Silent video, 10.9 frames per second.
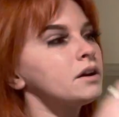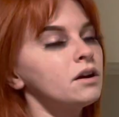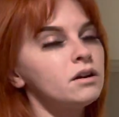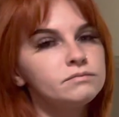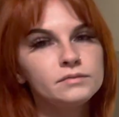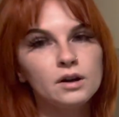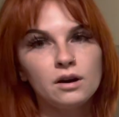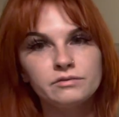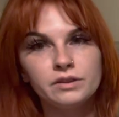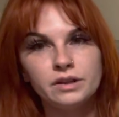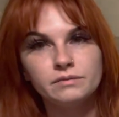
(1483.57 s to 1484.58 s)
a
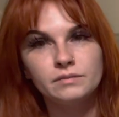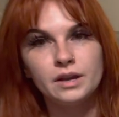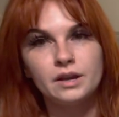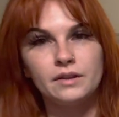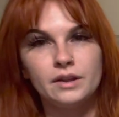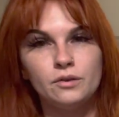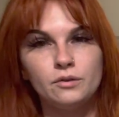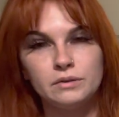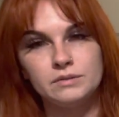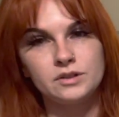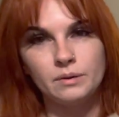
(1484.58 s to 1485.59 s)
coffee. They got like a
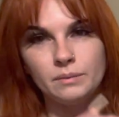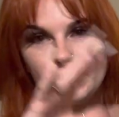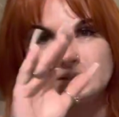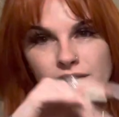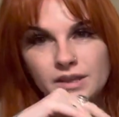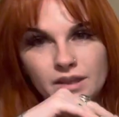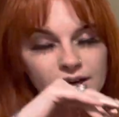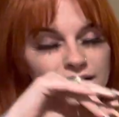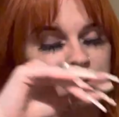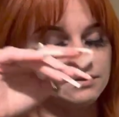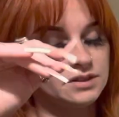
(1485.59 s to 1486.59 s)
little Starbucksy thing
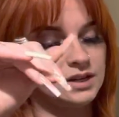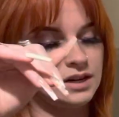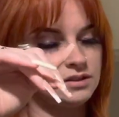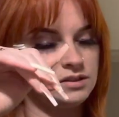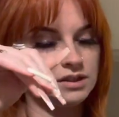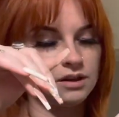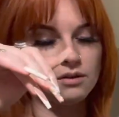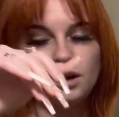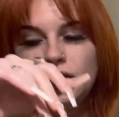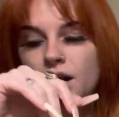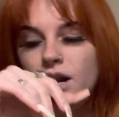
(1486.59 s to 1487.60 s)
downstairs, so
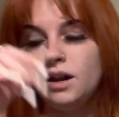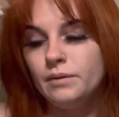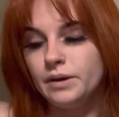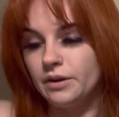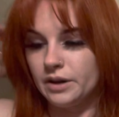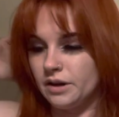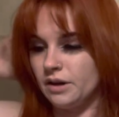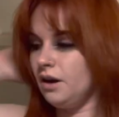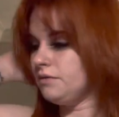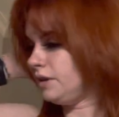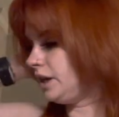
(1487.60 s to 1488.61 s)
I'm gonna get a
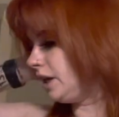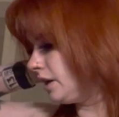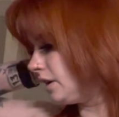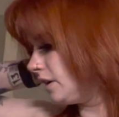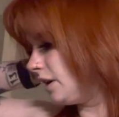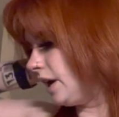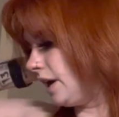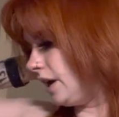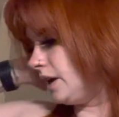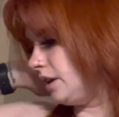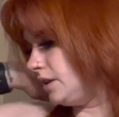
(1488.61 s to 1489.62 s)
coffee
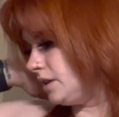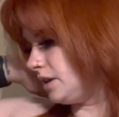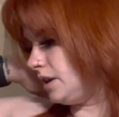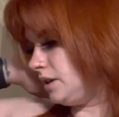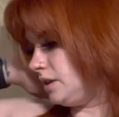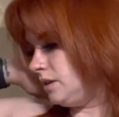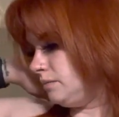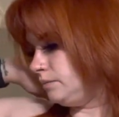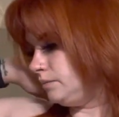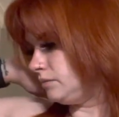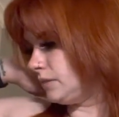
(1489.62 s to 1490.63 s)
and
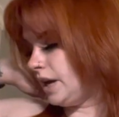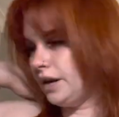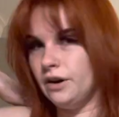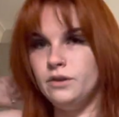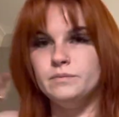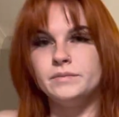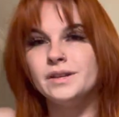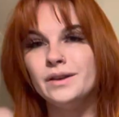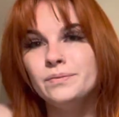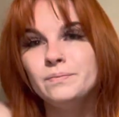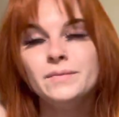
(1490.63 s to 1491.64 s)
head home.
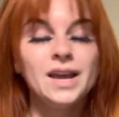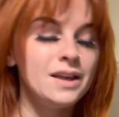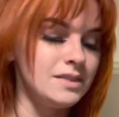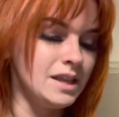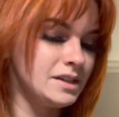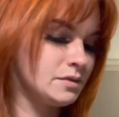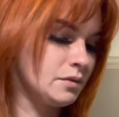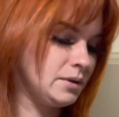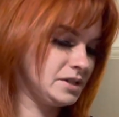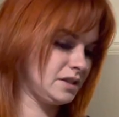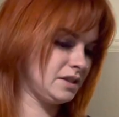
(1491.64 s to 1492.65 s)
So thanks for
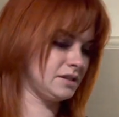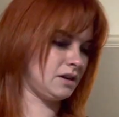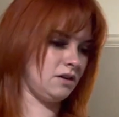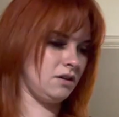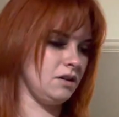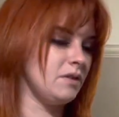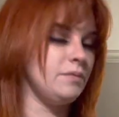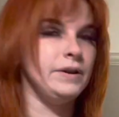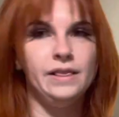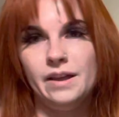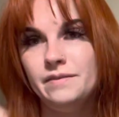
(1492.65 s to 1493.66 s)
watching this haul. We
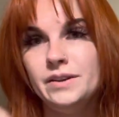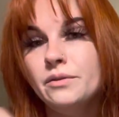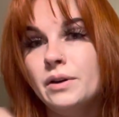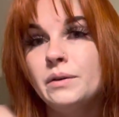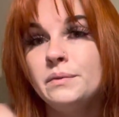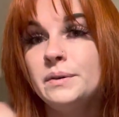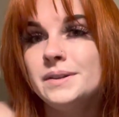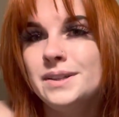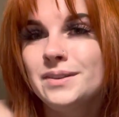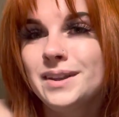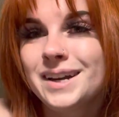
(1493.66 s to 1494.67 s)
love you, and we will
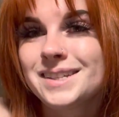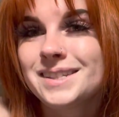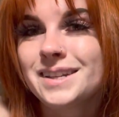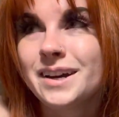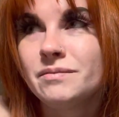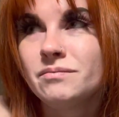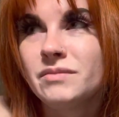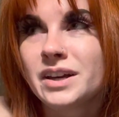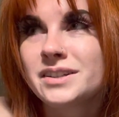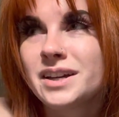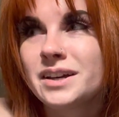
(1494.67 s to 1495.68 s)
see you the next
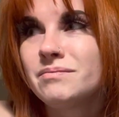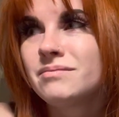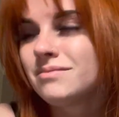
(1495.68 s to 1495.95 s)
time.